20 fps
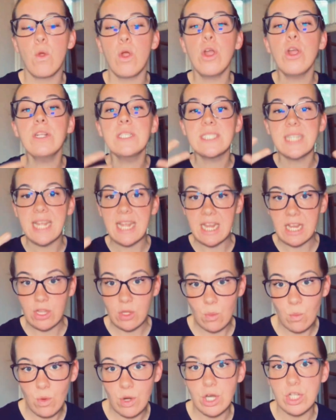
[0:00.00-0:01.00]
We're saying
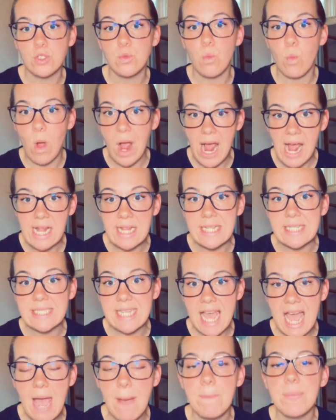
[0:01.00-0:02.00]
the words while
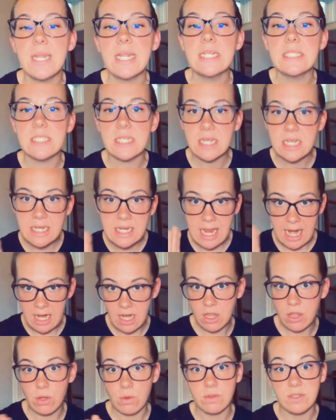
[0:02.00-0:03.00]
it's happening to
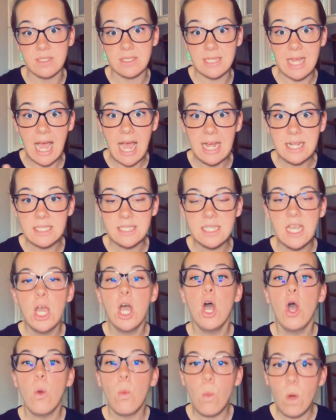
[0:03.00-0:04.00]
connect those dots.